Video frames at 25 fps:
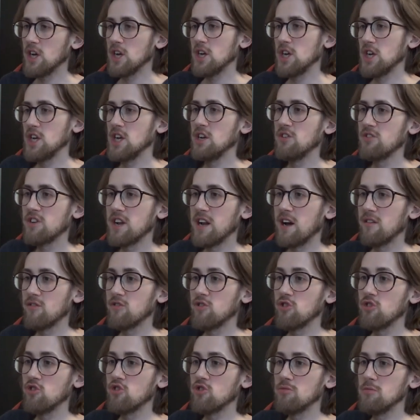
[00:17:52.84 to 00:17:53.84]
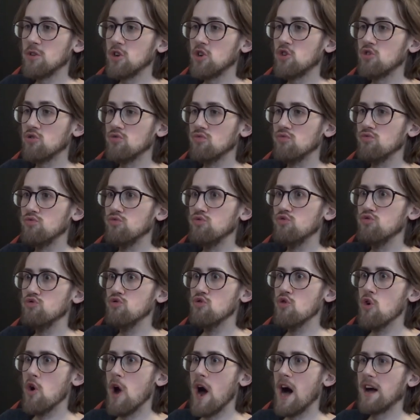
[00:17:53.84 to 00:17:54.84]
She's going to have to do something
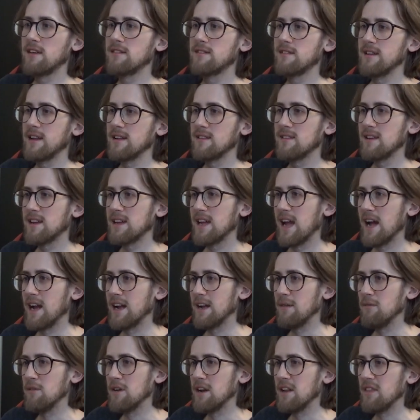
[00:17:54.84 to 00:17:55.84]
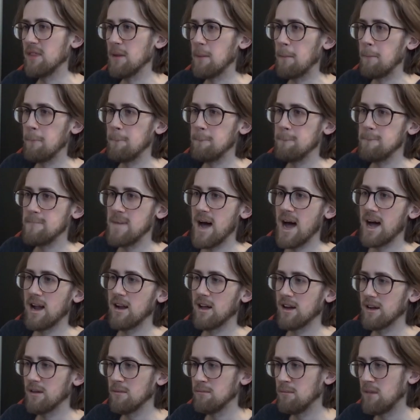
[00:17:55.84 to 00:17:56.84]
drastic to get even in the mare.
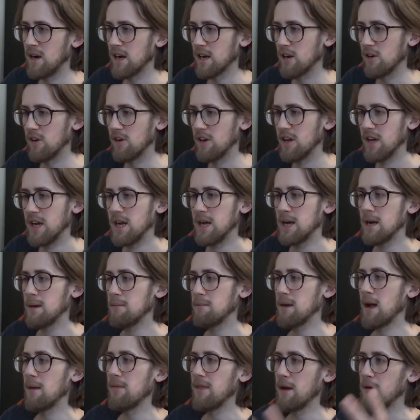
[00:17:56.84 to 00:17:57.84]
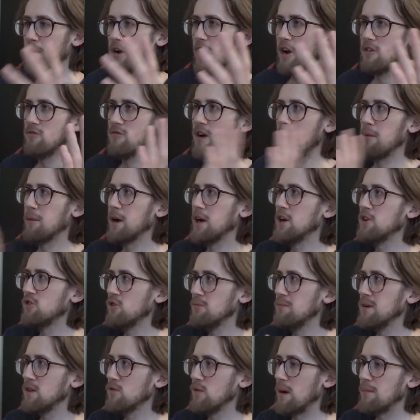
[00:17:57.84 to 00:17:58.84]
Like, oh my God. But yeah, there we go. Right, we're going to
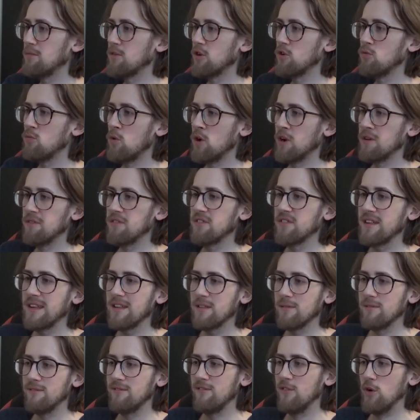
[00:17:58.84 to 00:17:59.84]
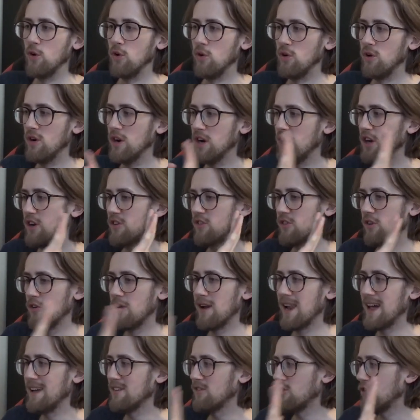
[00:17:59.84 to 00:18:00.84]
jump into episode 1 of season 4. So
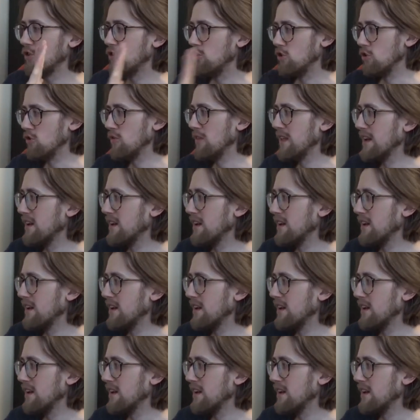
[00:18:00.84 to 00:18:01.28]
let's do